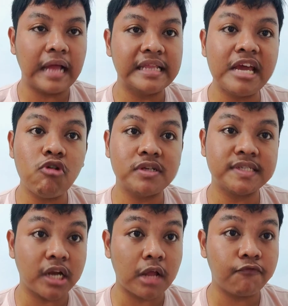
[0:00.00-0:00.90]
Linguists
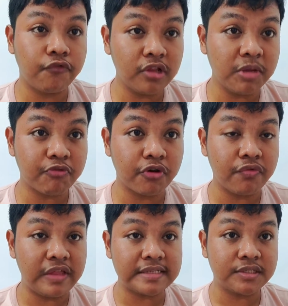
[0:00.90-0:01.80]
cannot fully
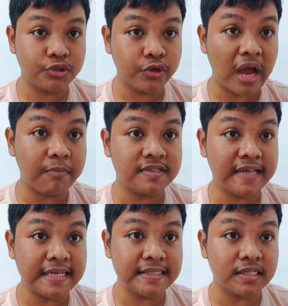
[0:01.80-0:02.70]
prove these two
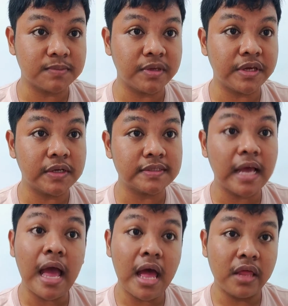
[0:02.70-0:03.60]
hypotheses
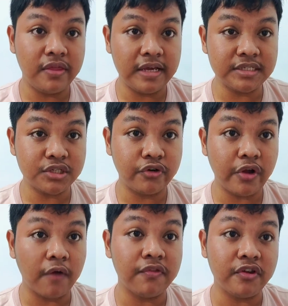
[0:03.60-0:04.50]
because the
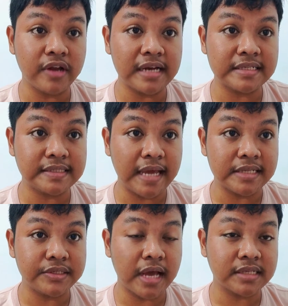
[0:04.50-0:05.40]
history of the United
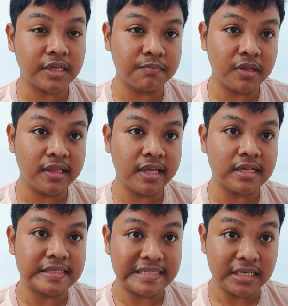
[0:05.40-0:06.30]
States has completely
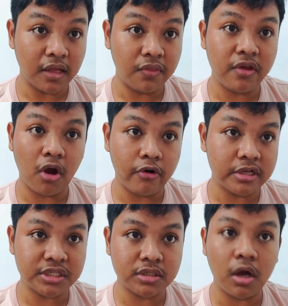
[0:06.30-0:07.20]
concealed the
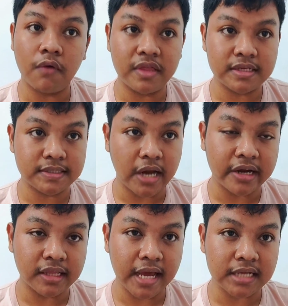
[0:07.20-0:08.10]
origin of this
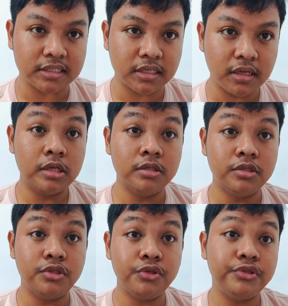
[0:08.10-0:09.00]
dialect.
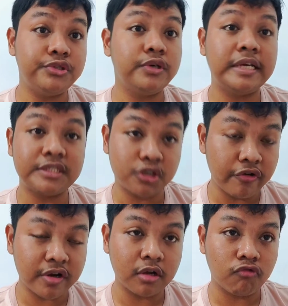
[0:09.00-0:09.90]
Due to
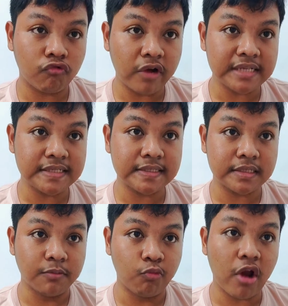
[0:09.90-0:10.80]
historical
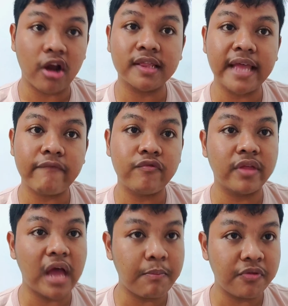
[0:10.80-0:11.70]
racism, we are left
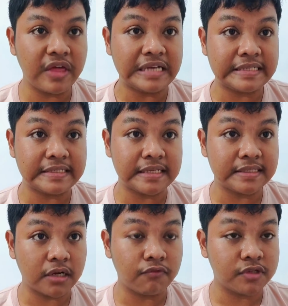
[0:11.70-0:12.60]
with hypotheses
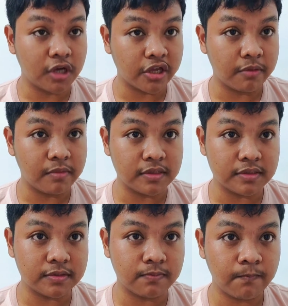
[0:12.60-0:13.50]
instead of
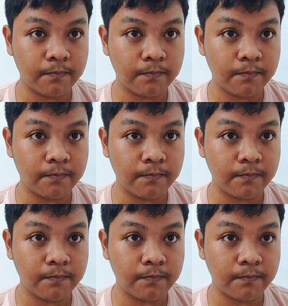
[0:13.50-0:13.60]
documents.